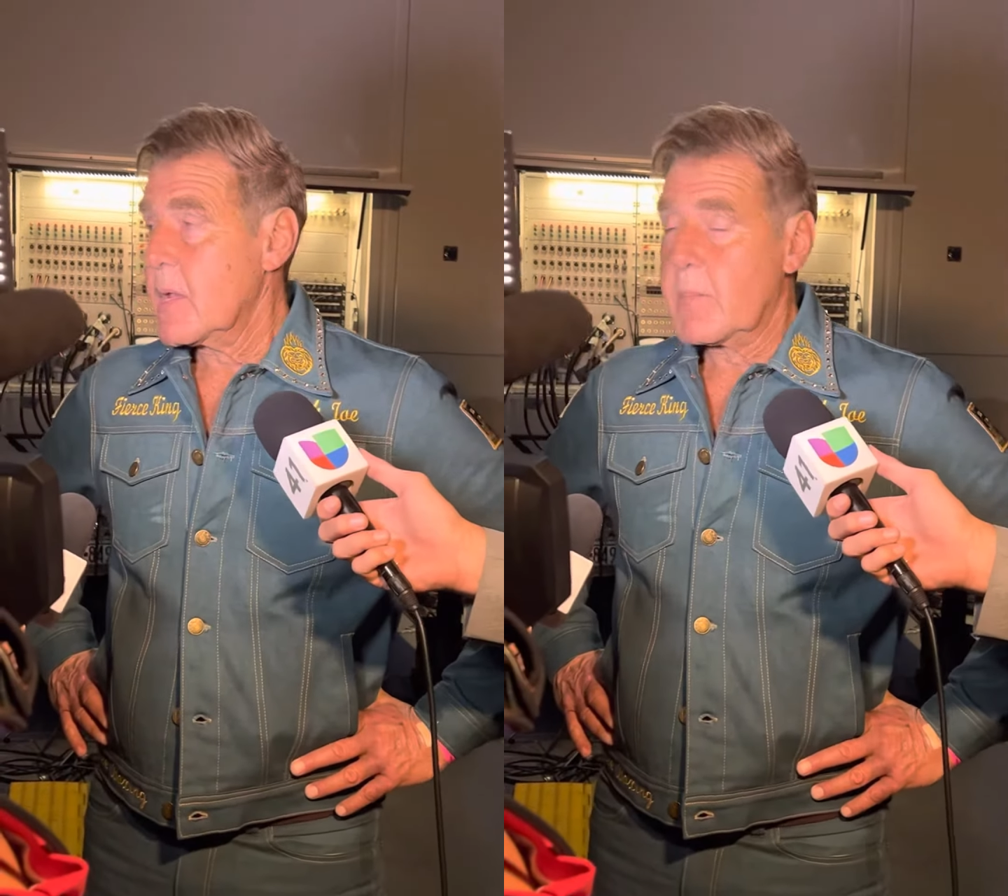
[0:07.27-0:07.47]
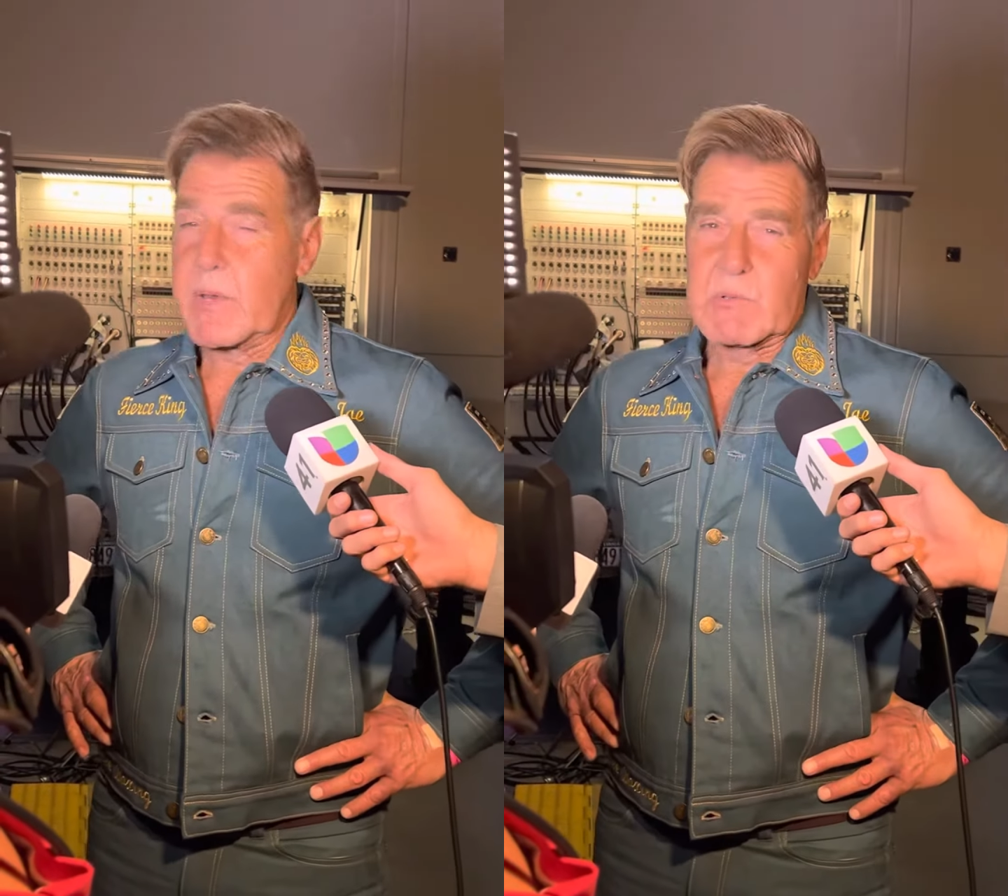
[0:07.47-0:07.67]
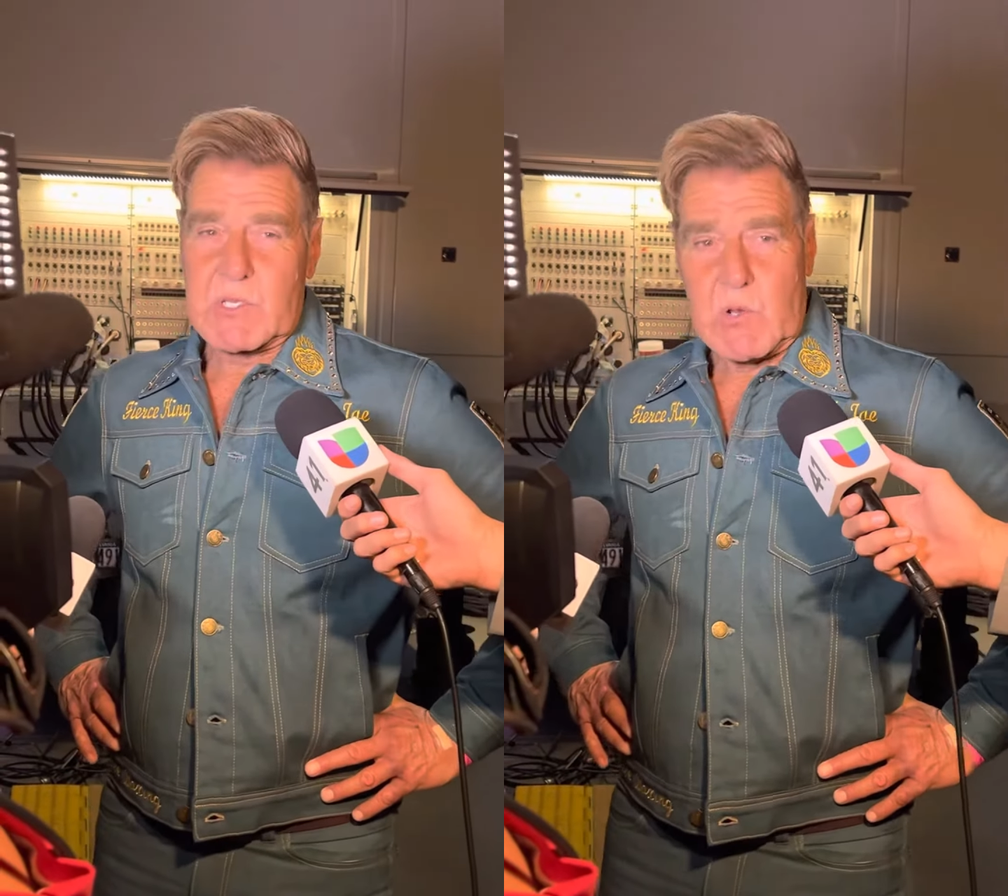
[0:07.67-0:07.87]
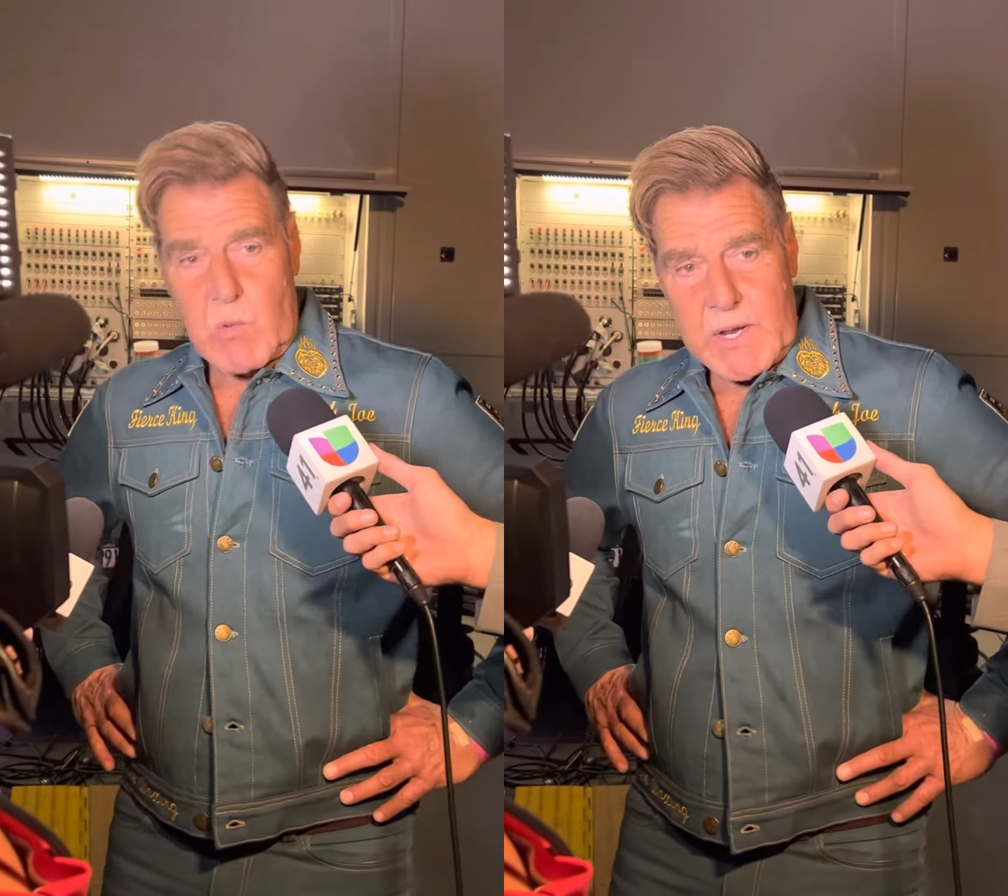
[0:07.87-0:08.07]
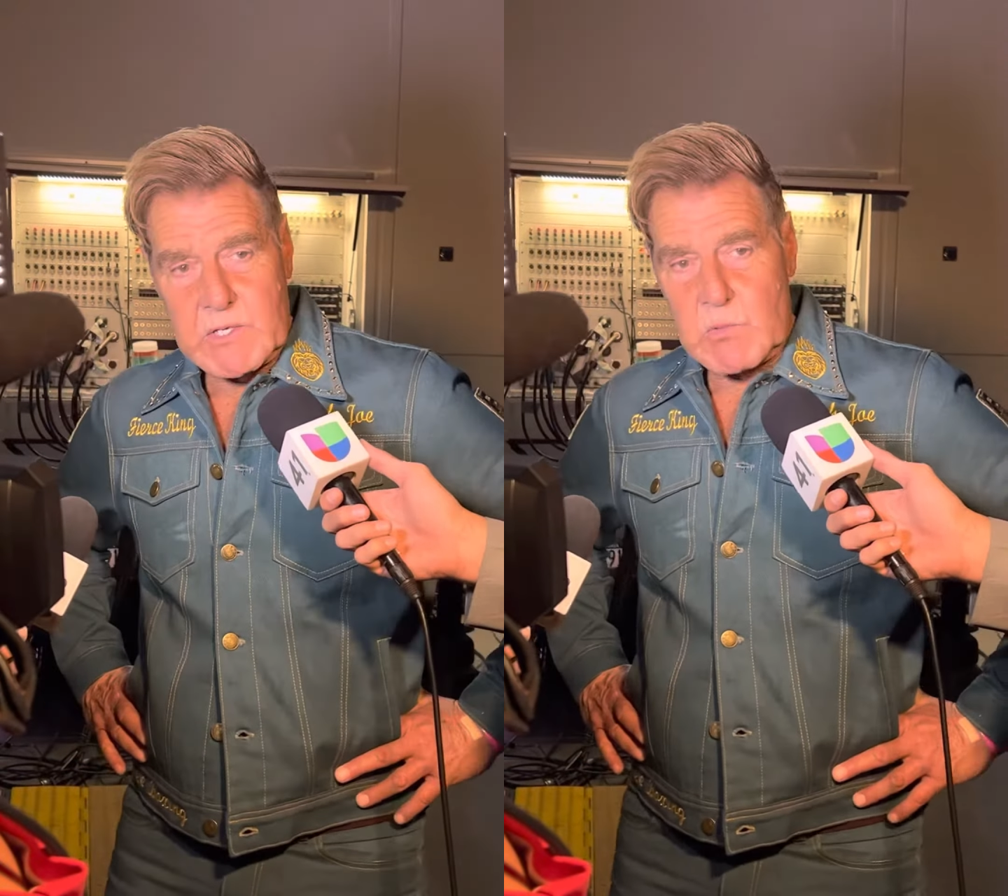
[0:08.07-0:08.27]
But it was a
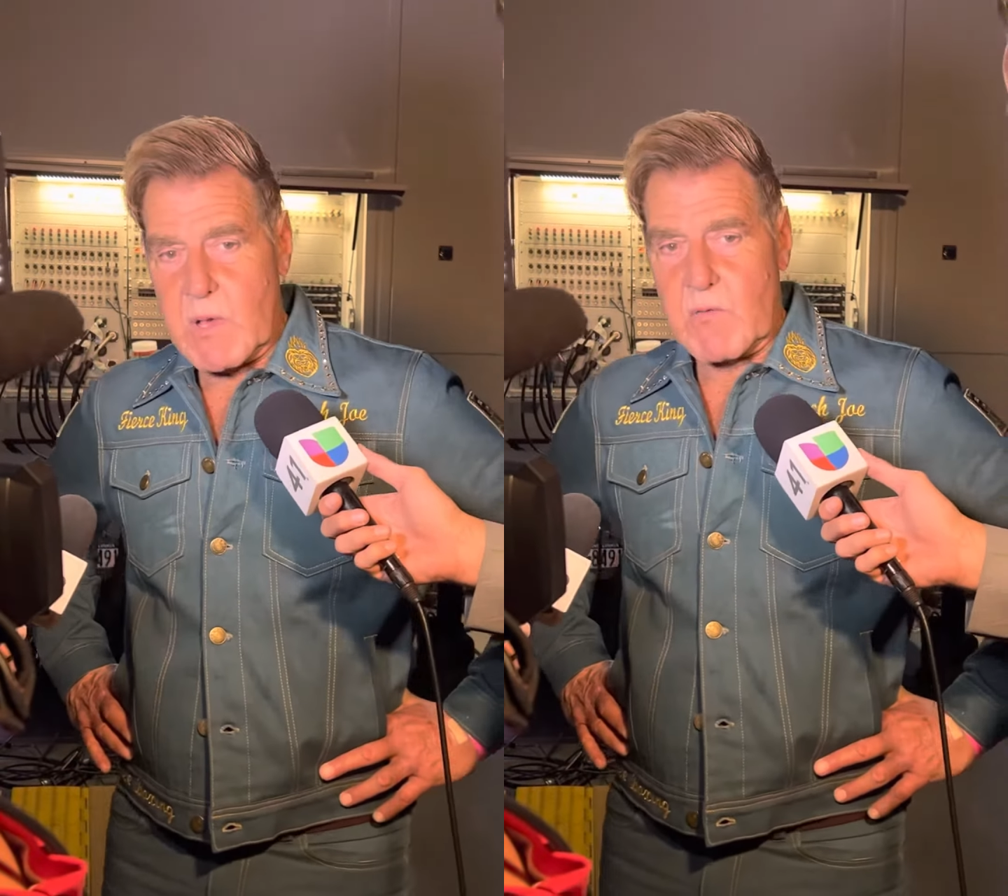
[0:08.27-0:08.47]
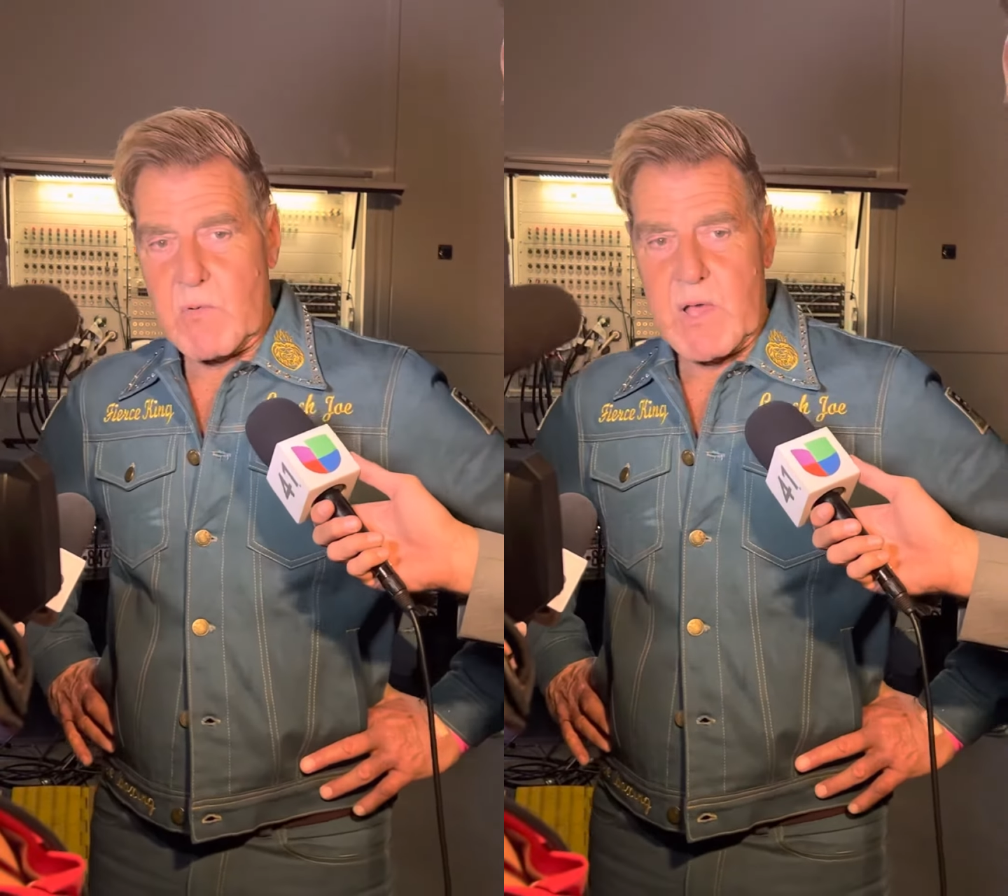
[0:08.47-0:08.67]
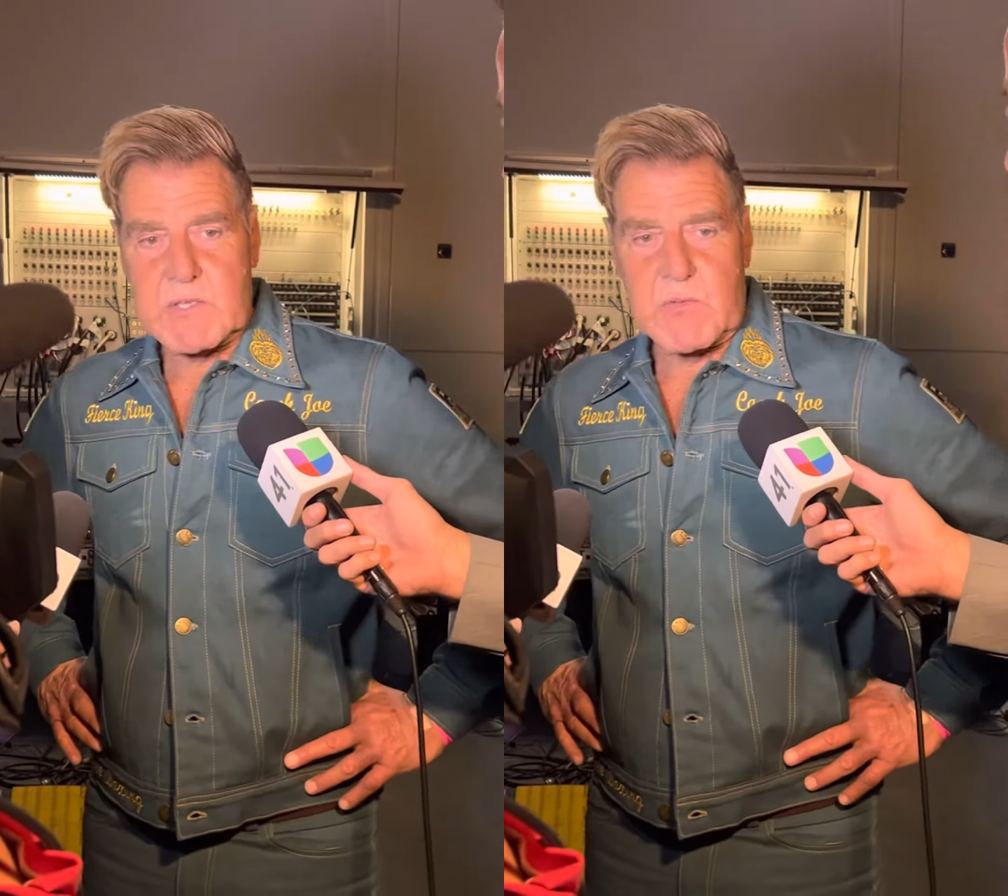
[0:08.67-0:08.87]
great 12 rounds